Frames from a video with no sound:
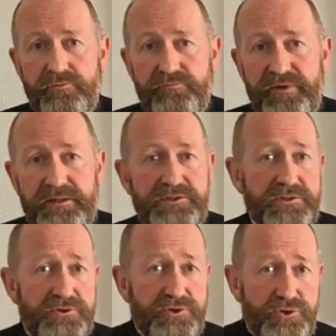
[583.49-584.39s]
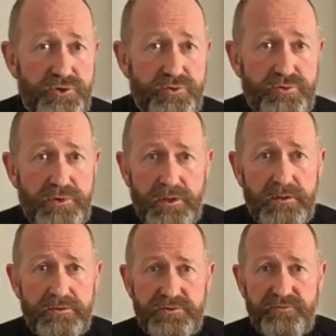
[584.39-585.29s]
verses 2
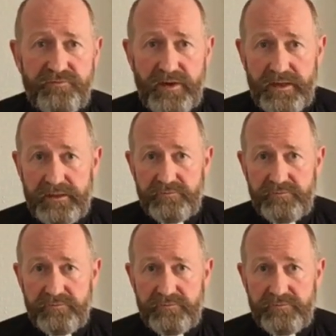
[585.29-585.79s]
to 5.